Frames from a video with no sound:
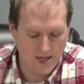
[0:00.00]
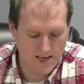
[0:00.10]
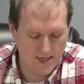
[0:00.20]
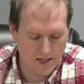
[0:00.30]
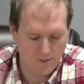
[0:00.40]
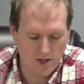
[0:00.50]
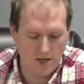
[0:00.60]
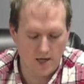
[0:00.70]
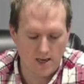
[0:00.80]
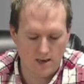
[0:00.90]
namely
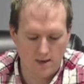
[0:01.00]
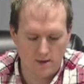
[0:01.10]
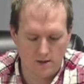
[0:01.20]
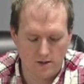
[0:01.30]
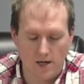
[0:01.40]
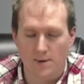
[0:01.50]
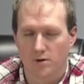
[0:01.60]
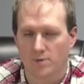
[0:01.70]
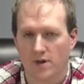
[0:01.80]
a comparable